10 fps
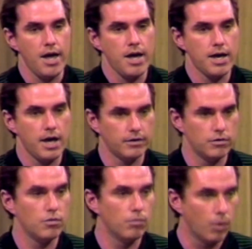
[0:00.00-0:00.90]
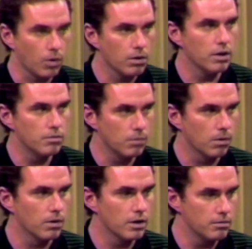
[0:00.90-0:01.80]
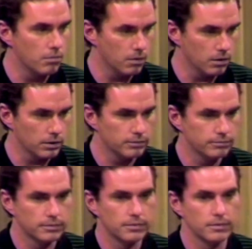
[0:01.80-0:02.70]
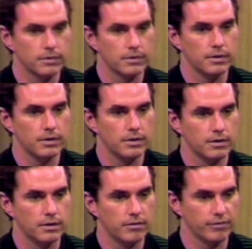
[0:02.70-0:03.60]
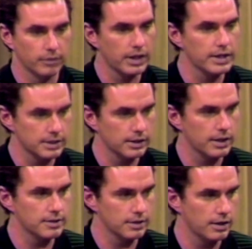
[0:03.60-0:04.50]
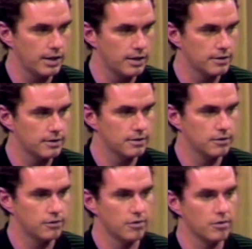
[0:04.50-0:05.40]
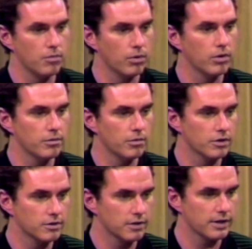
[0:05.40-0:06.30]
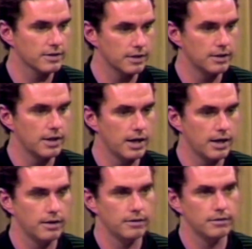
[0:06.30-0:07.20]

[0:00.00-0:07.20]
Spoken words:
he had to do more and more and more for less and less and less, turn more and more tricks a day.